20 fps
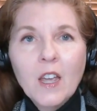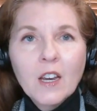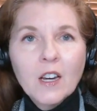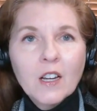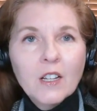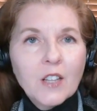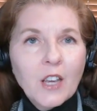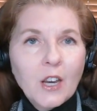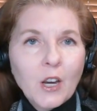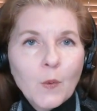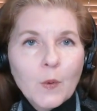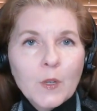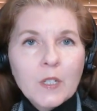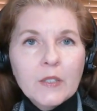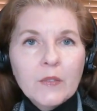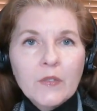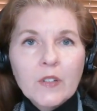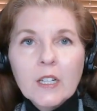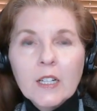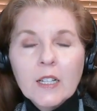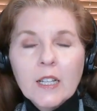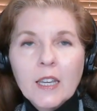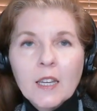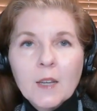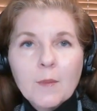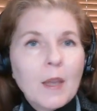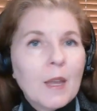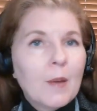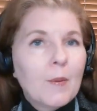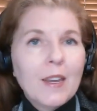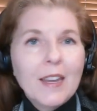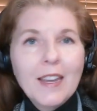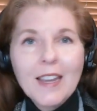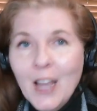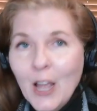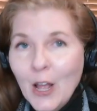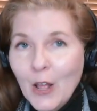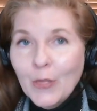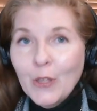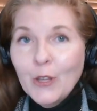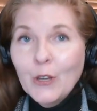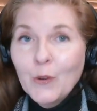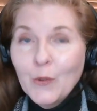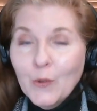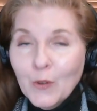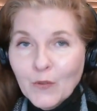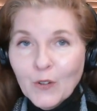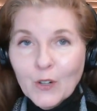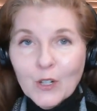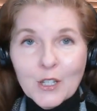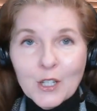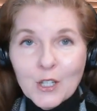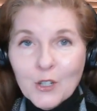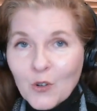because I always feel like maybe the universe